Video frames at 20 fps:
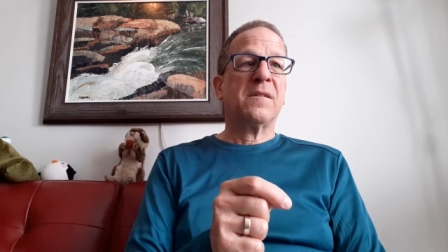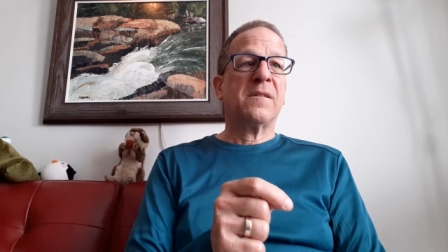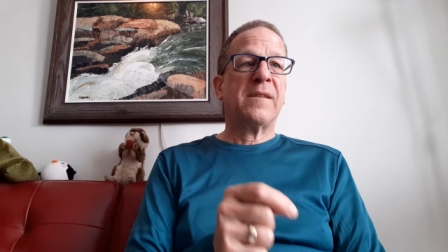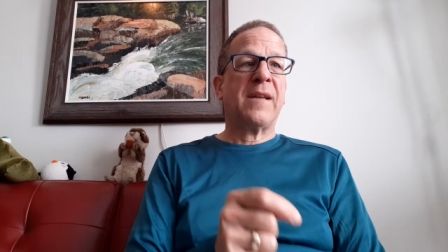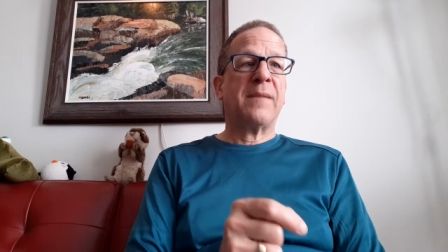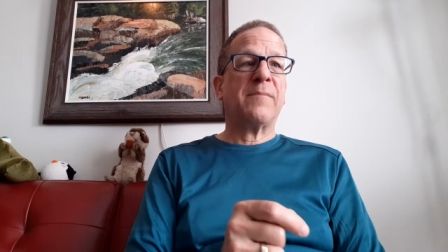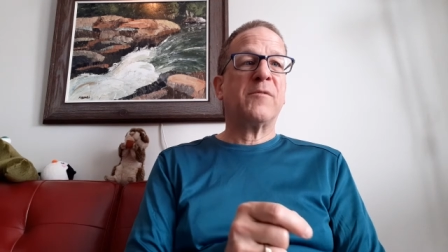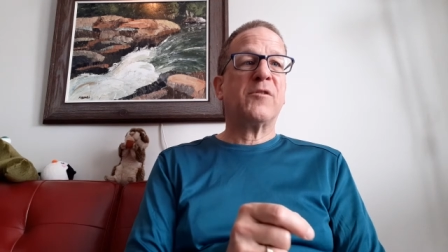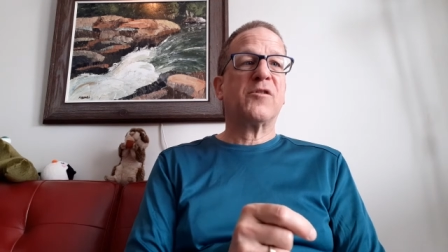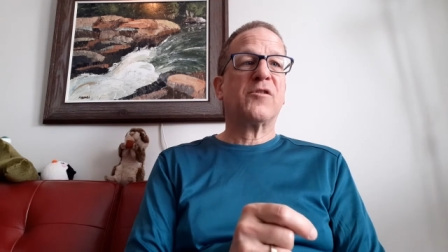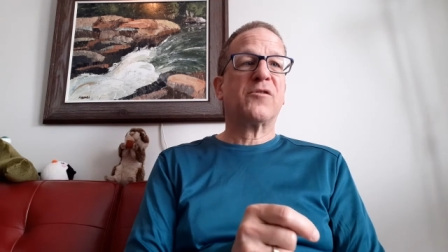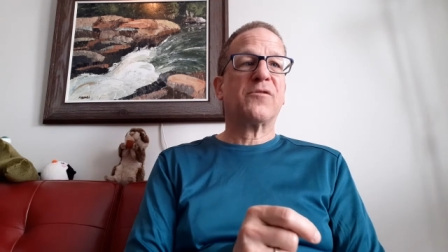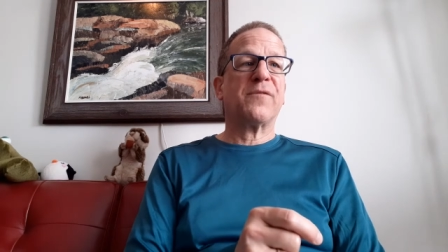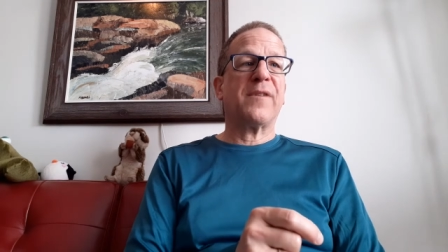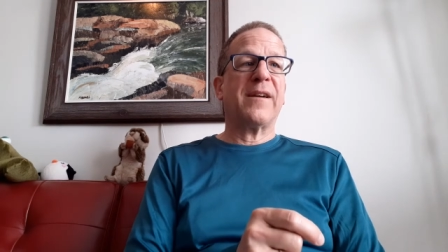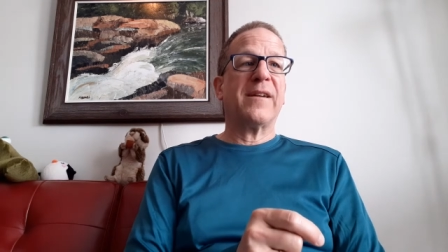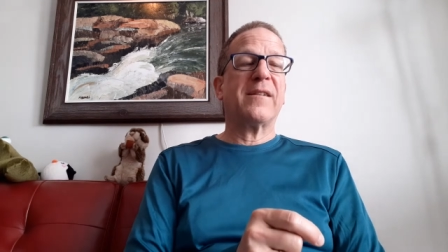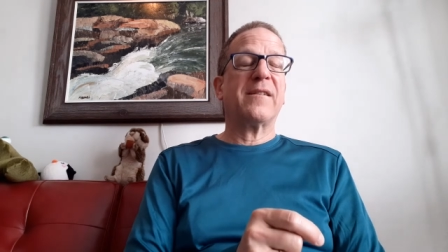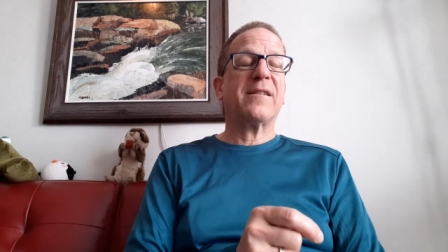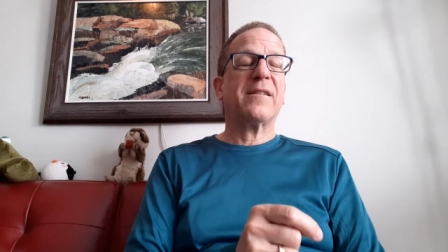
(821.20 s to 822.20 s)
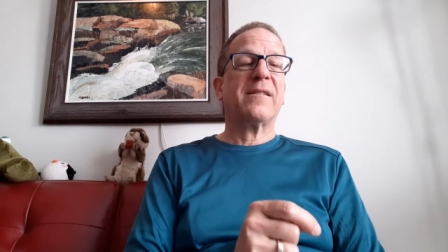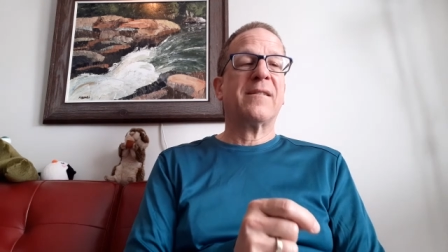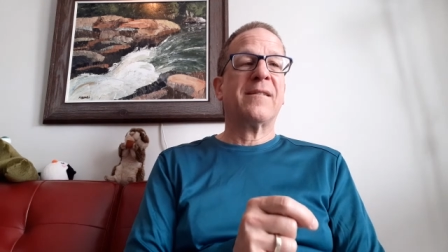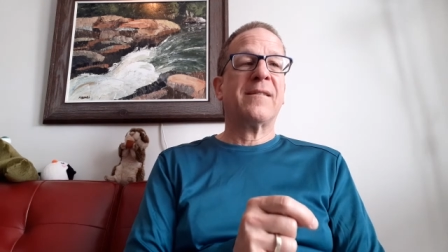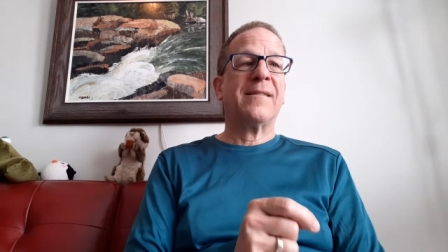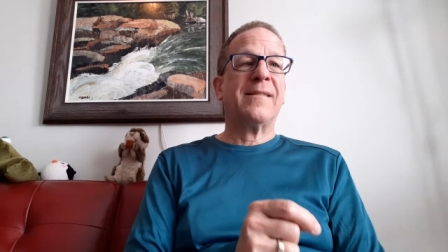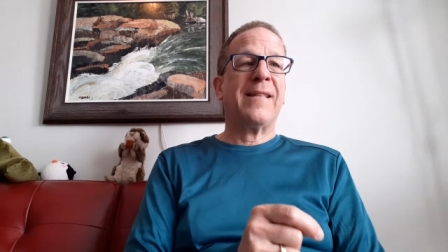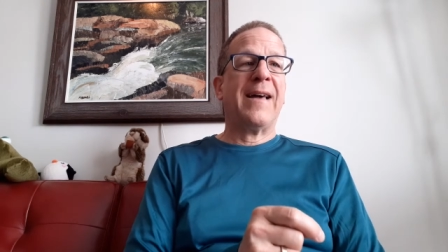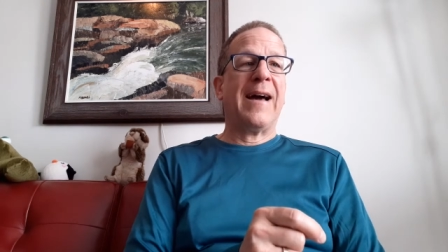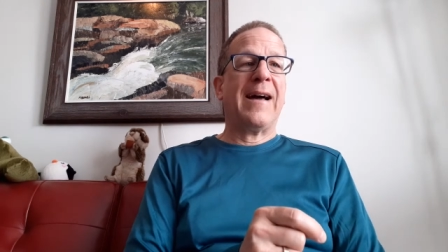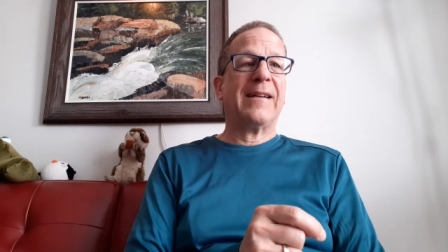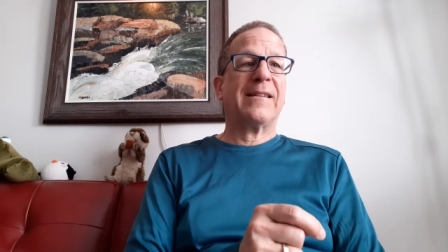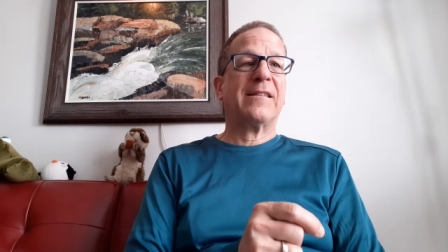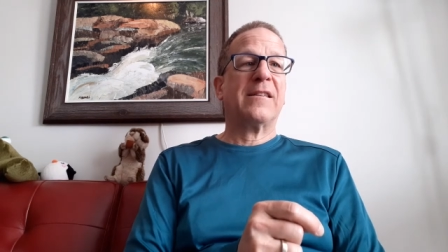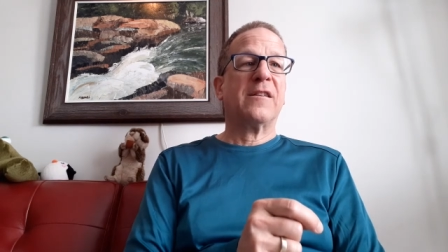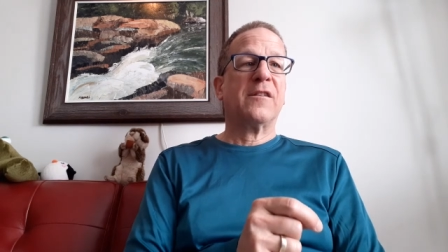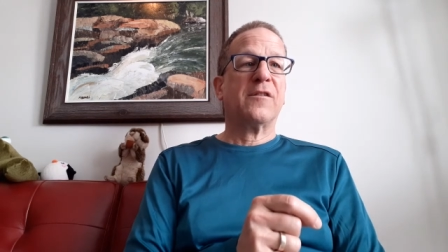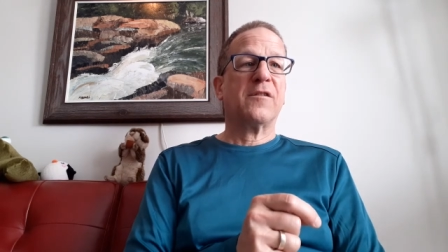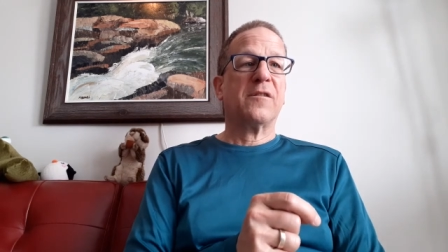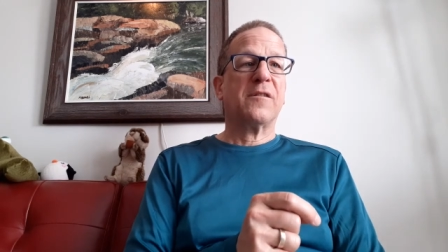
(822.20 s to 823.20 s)
demonstrate that
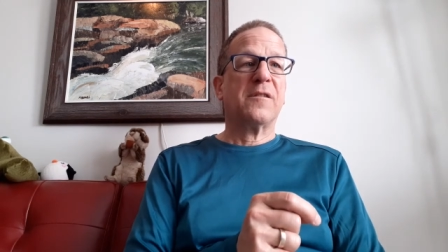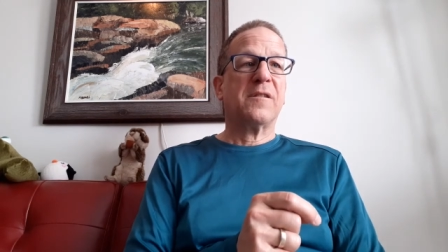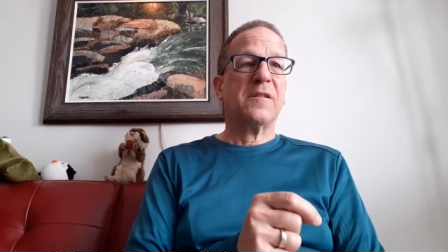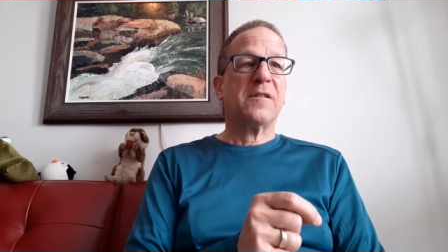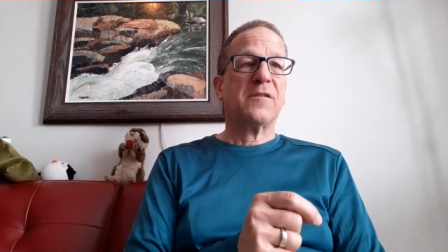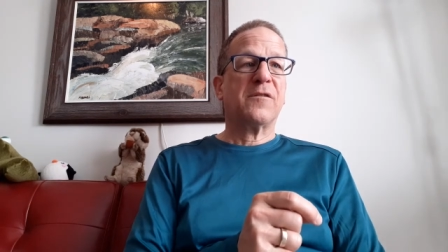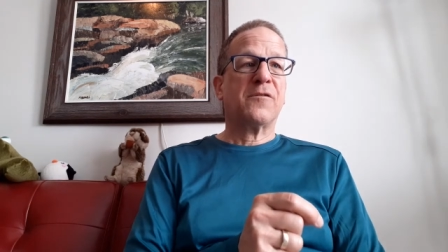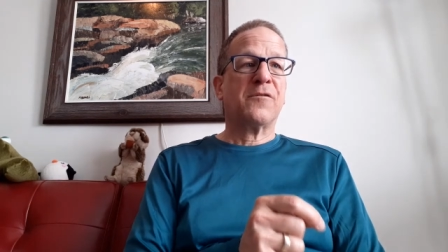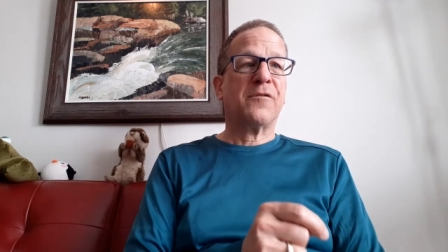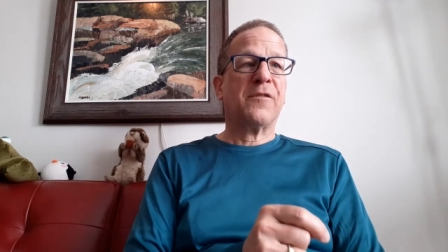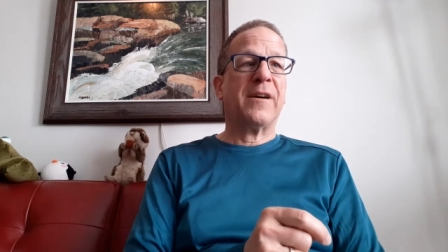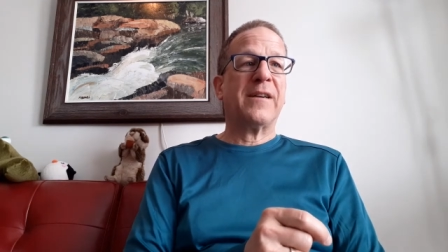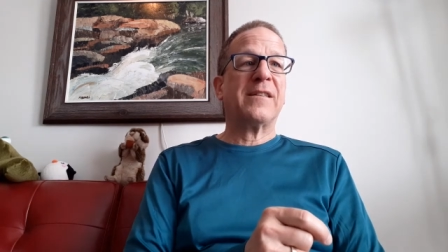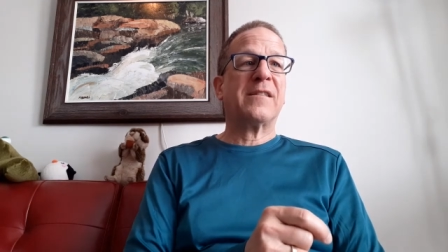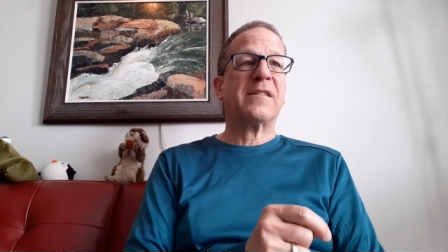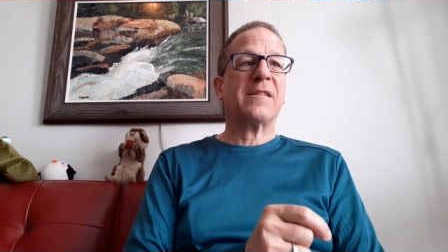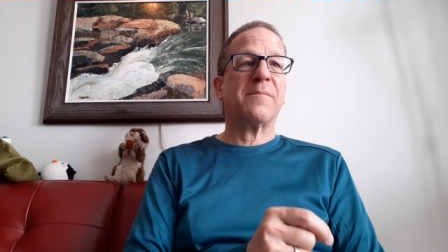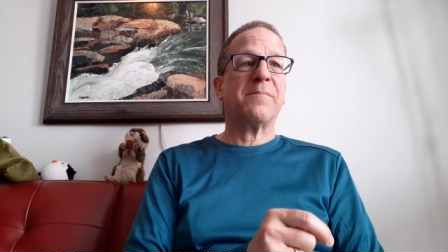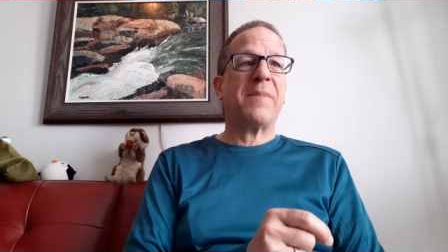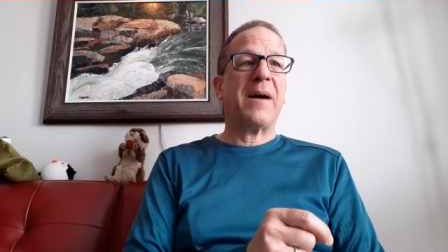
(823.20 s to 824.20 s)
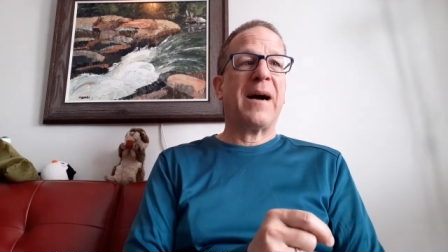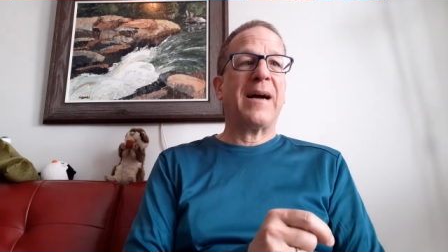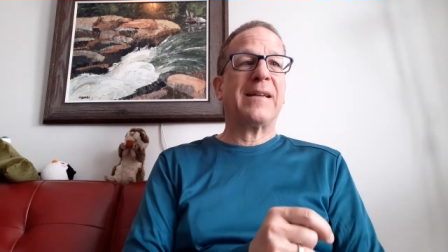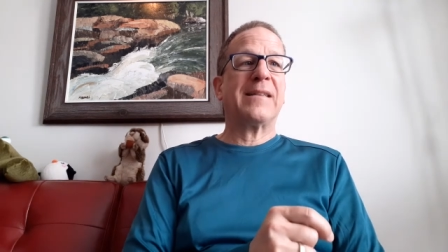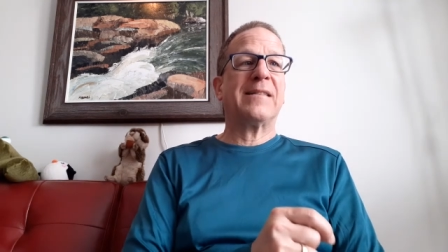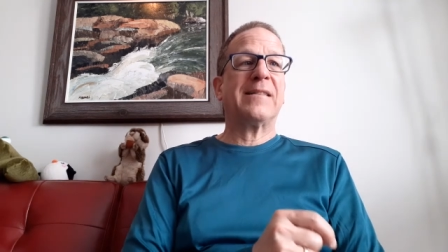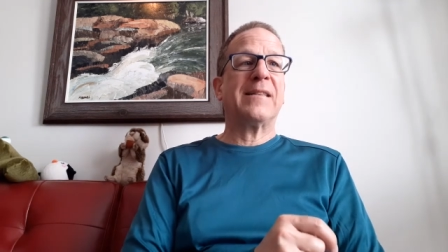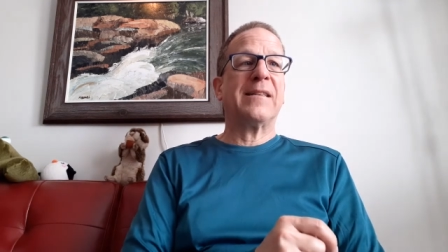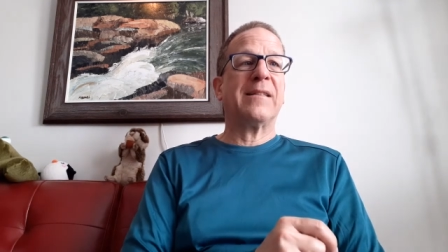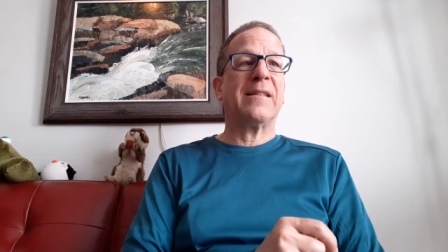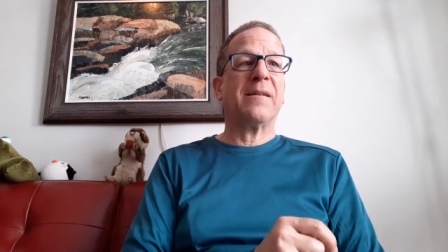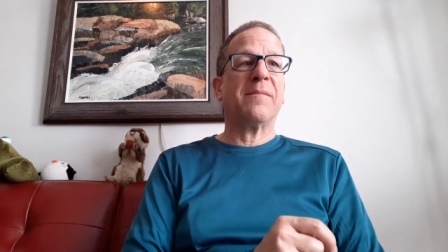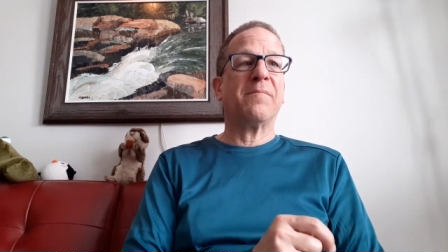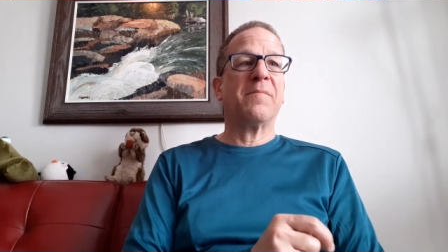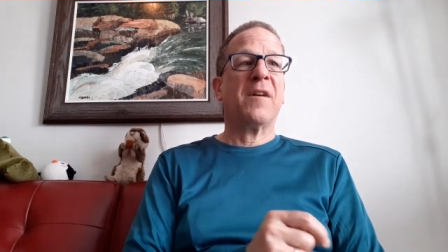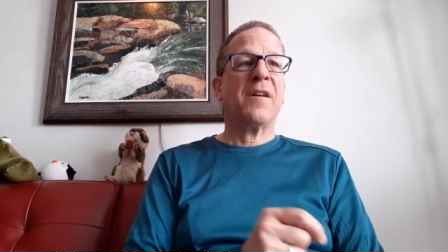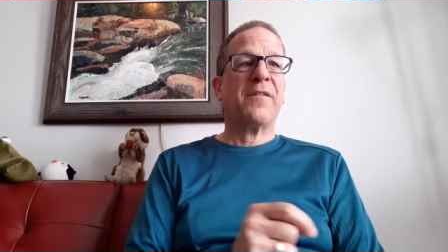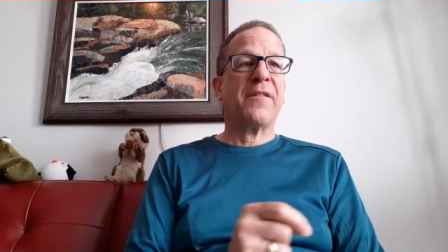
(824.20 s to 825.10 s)
Christ abides in them,